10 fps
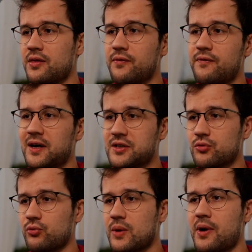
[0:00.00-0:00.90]
the
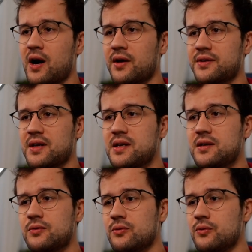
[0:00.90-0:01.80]
function we pass
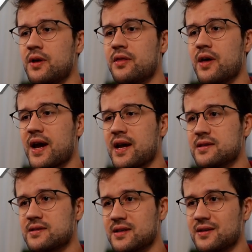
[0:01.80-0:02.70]
into the
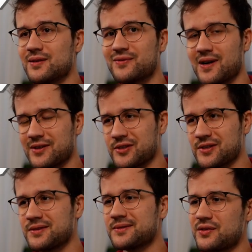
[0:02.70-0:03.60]
async
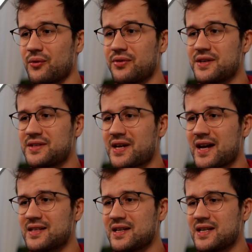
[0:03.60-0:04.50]
function. So in this
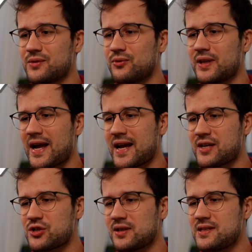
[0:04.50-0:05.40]
case, it will
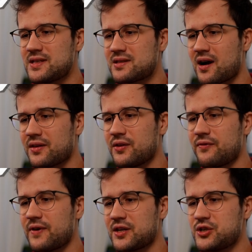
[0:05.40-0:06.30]
actually start the
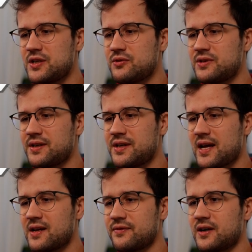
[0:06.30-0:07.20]
fetch user
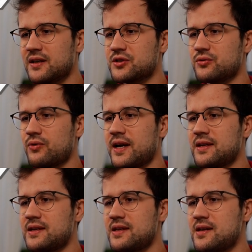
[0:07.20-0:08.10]
data function right
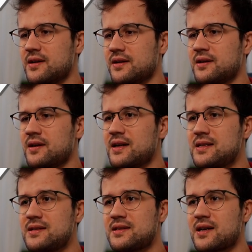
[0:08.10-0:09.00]
here
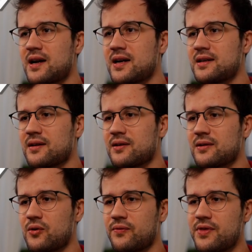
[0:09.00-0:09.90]
inside
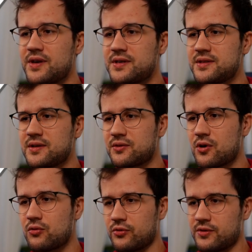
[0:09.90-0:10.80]
of this
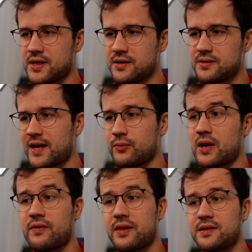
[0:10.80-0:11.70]
go routine. And
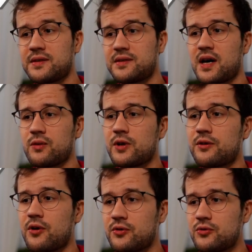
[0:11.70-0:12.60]
whenever this is done, we're
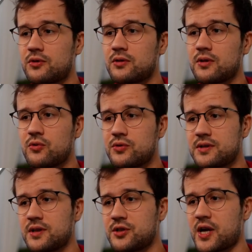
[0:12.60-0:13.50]
going to close
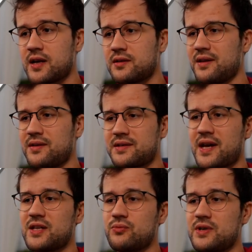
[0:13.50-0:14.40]
the channel. In this
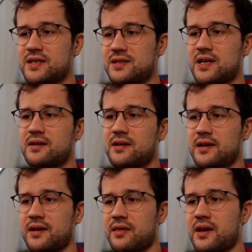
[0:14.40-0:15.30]
case, we are signaling